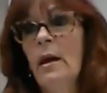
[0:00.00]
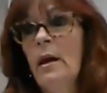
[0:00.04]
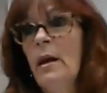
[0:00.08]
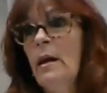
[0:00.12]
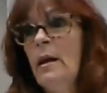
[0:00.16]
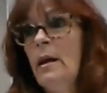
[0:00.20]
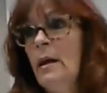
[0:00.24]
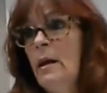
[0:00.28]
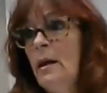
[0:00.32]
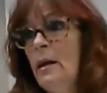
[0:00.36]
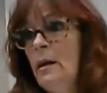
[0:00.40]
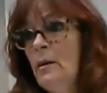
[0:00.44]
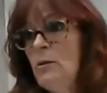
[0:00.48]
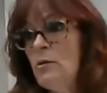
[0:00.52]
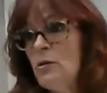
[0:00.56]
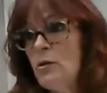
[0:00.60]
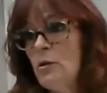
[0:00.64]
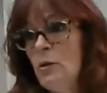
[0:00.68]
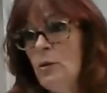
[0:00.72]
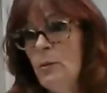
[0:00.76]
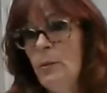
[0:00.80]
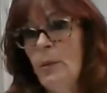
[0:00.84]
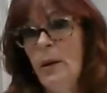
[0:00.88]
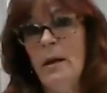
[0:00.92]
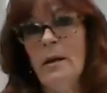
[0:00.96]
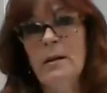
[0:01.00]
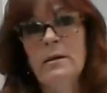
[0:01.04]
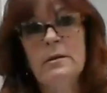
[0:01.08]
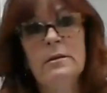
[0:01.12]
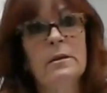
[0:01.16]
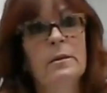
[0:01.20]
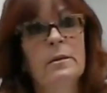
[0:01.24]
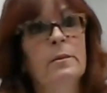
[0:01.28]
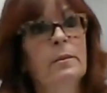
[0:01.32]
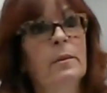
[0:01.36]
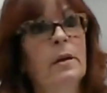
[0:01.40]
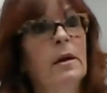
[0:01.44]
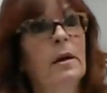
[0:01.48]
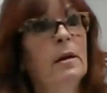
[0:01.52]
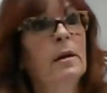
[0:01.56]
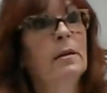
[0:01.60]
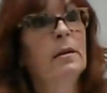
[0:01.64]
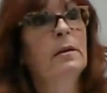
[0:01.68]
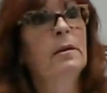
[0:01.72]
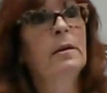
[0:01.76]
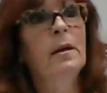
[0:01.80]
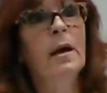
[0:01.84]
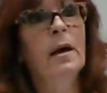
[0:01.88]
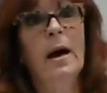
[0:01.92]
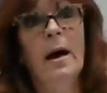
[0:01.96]
He too makes some
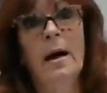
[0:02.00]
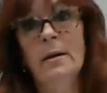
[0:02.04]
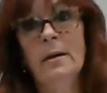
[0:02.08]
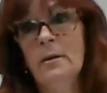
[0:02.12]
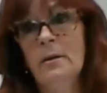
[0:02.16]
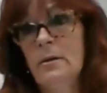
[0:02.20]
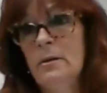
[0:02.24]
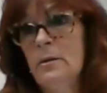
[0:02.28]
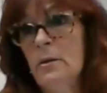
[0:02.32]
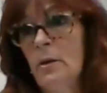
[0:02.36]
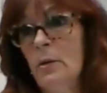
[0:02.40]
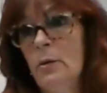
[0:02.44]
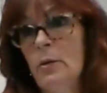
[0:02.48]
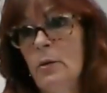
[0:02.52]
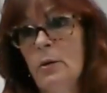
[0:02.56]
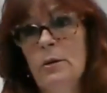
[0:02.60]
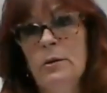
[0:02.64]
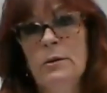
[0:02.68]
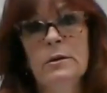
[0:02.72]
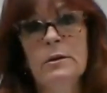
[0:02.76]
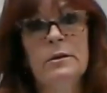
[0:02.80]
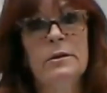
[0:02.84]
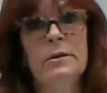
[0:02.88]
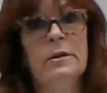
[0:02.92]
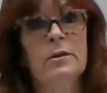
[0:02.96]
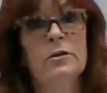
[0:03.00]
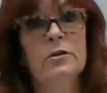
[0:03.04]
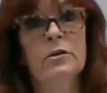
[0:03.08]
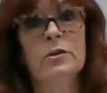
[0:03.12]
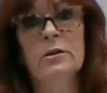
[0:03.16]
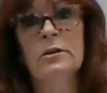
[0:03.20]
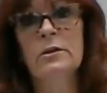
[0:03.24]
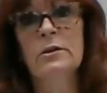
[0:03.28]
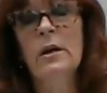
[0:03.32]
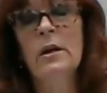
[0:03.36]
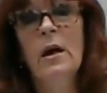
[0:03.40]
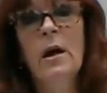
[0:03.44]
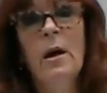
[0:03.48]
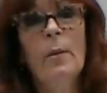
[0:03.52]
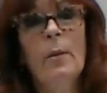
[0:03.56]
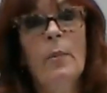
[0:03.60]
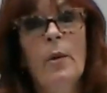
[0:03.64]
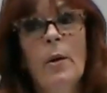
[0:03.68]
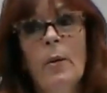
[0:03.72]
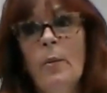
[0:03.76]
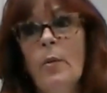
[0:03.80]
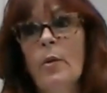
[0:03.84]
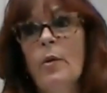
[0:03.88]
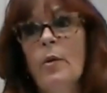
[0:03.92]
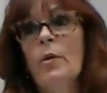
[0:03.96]
not so good decisions.
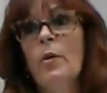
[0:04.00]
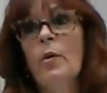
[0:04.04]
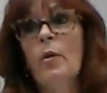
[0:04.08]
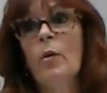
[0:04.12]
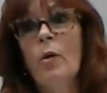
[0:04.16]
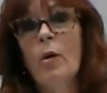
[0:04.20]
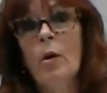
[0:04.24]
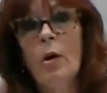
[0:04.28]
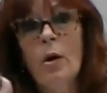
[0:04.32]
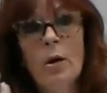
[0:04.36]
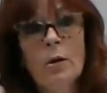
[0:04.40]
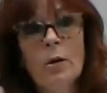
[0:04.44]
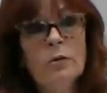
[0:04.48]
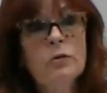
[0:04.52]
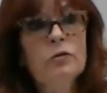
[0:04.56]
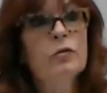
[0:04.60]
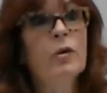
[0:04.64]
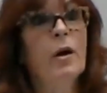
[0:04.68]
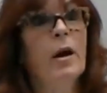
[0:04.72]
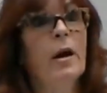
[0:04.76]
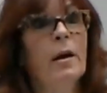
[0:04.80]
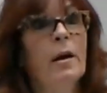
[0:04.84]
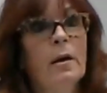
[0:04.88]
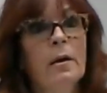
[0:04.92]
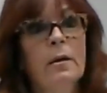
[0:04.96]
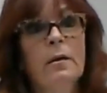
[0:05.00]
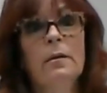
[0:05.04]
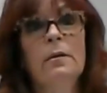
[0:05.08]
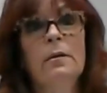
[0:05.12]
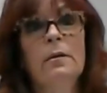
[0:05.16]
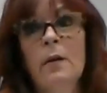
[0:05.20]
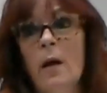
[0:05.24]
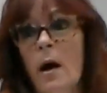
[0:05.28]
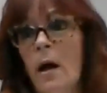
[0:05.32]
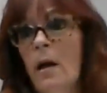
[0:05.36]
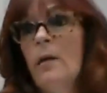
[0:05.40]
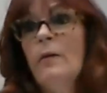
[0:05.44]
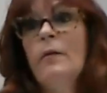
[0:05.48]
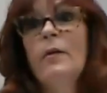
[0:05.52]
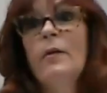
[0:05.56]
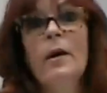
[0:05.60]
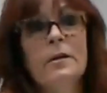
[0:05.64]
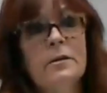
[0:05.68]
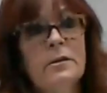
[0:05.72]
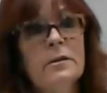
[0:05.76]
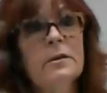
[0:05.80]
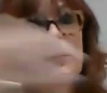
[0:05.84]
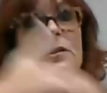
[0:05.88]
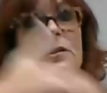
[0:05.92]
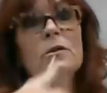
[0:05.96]
But we're all trying, none of
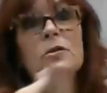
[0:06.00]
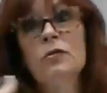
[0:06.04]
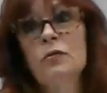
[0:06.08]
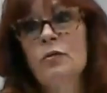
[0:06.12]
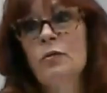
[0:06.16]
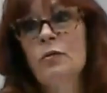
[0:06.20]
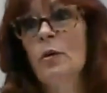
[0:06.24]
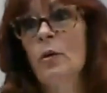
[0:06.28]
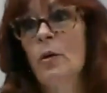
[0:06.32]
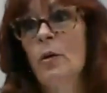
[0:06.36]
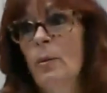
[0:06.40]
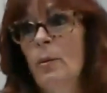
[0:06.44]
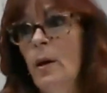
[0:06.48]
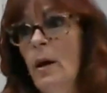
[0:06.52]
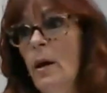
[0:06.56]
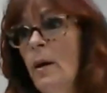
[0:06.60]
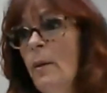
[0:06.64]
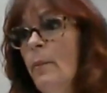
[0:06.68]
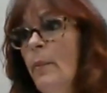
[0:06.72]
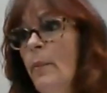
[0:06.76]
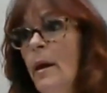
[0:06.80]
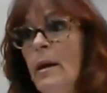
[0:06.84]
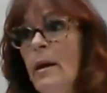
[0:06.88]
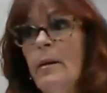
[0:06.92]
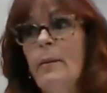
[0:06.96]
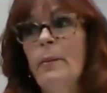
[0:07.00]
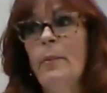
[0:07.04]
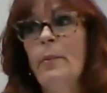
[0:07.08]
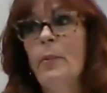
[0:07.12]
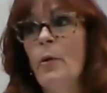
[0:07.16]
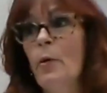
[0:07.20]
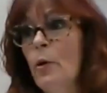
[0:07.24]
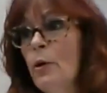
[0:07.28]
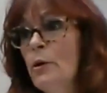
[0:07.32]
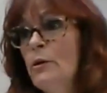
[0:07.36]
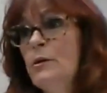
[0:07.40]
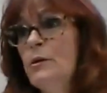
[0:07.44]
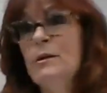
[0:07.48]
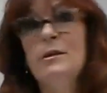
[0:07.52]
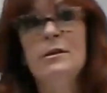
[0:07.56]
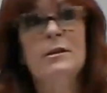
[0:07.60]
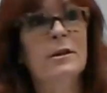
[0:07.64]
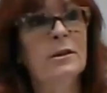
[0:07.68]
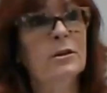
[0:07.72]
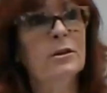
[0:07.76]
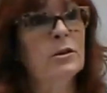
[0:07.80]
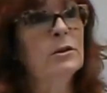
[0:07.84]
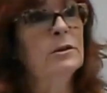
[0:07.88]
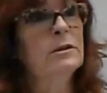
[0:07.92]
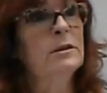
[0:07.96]
us in this room make good
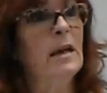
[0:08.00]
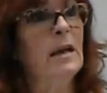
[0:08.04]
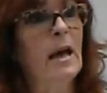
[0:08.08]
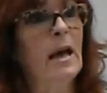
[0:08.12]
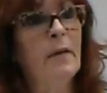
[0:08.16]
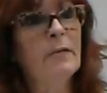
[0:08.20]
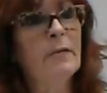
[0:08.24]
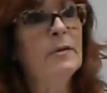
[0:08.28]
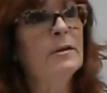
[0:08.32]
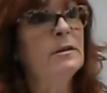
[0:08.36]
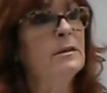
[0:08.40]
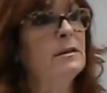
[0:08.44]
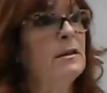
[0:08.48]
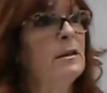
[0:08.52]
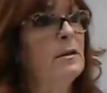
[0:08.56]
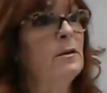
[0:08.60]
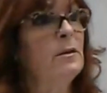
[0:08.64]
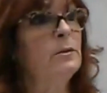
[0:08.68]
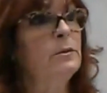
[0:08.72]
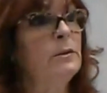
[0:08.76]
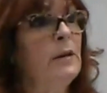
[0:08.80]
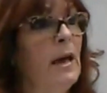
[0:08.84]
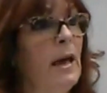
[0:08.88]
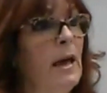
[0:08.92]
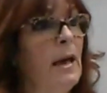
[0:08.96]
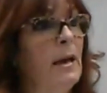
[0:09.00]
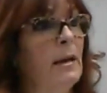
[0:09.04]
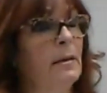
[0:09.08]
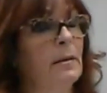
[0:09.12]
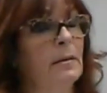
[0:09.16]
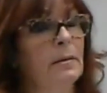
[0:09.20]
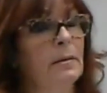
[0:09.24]
decisions every single day.